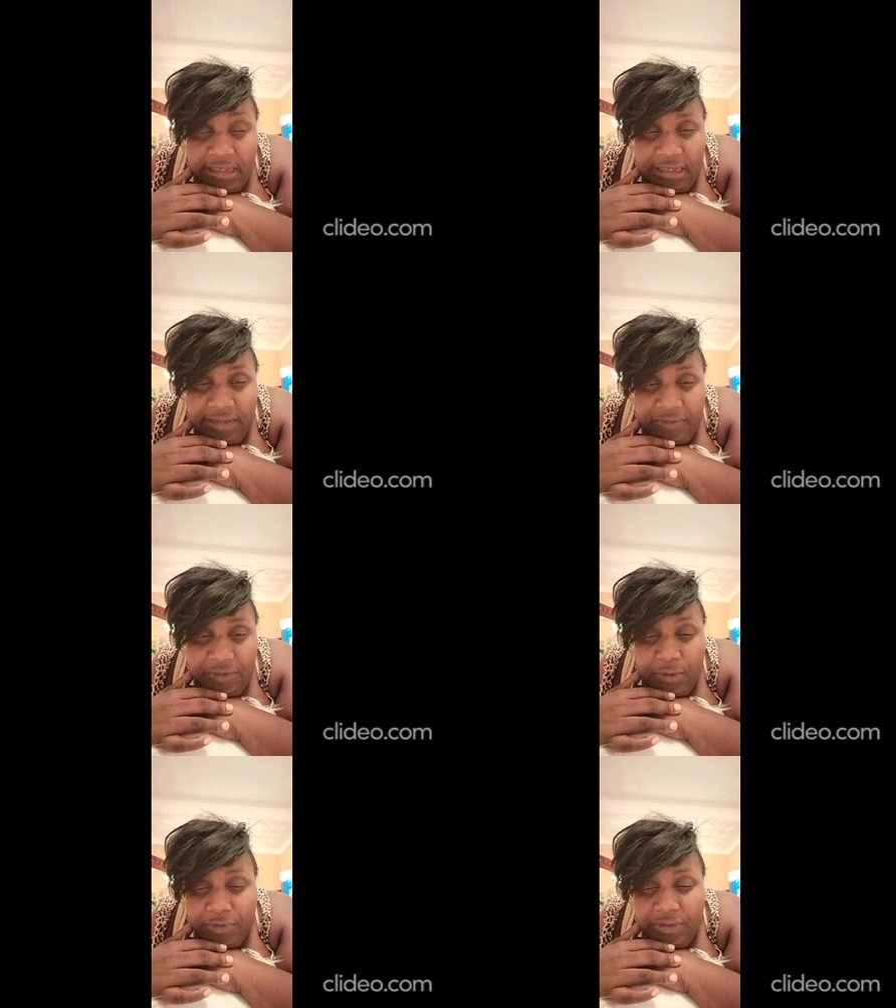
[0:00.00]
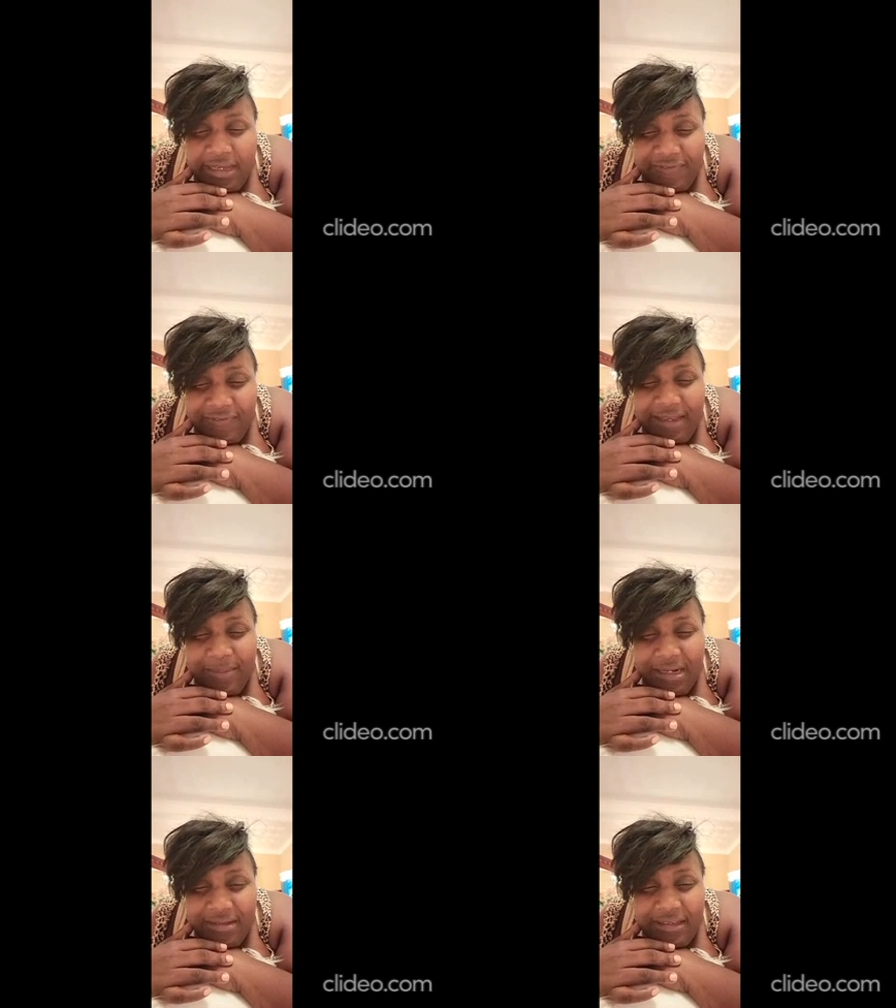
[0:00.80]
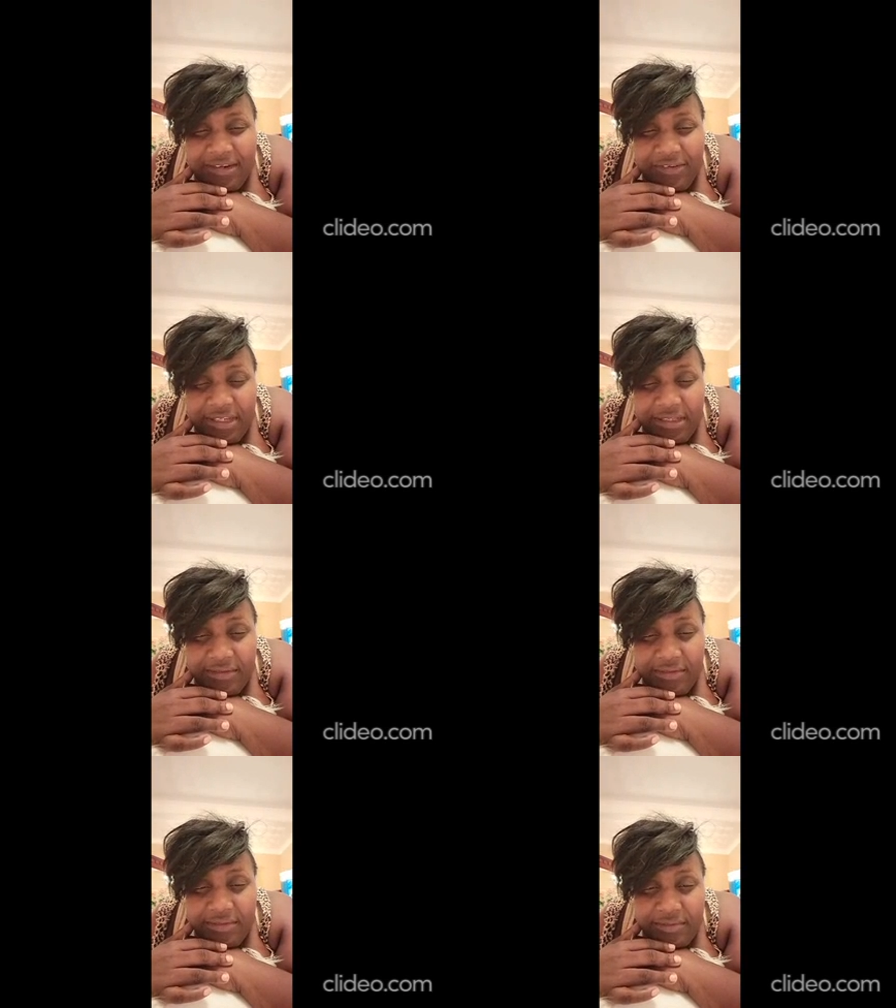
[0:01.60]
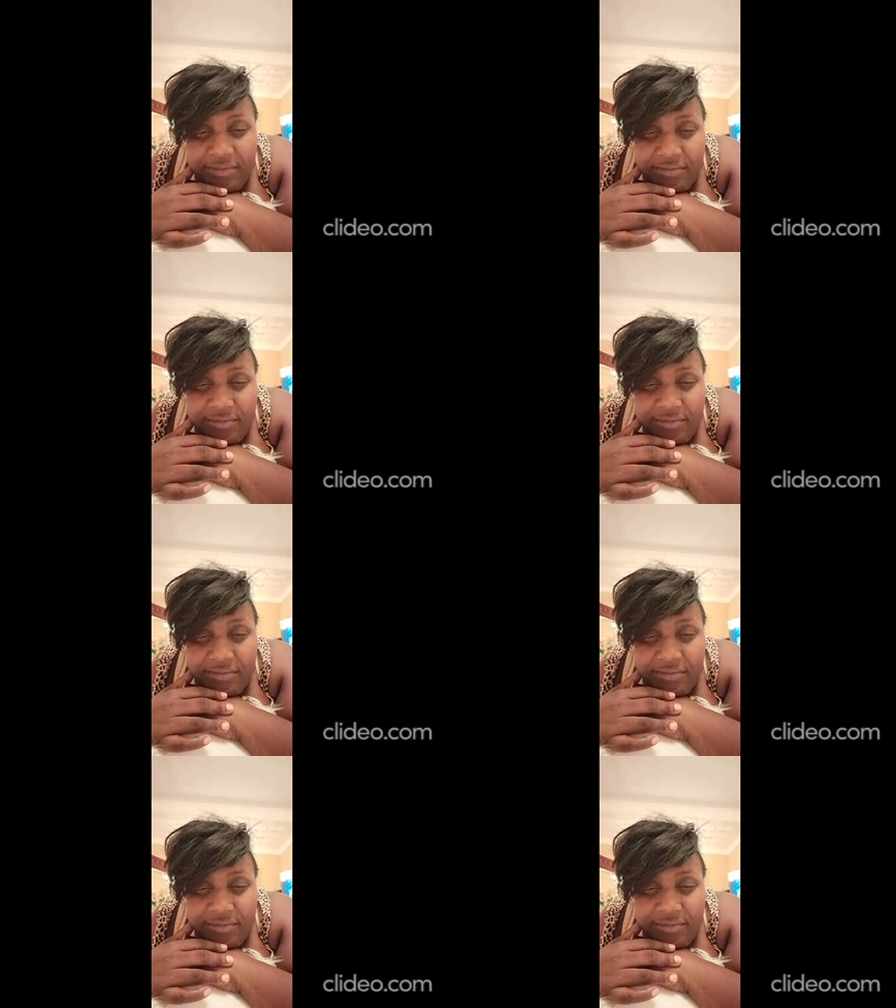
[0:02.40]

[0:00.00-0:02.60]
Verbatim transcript: Eleven thousand add for a box of raisin.